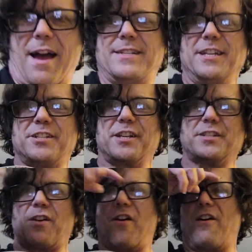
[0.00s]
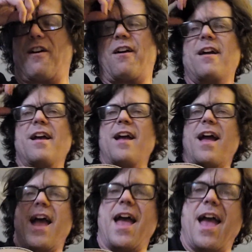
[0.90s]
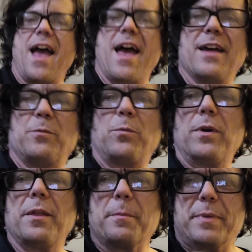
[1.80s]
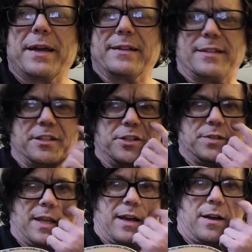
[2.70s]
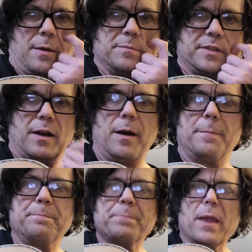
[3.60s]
I teach guitar, and one of the biggest issues that comes up,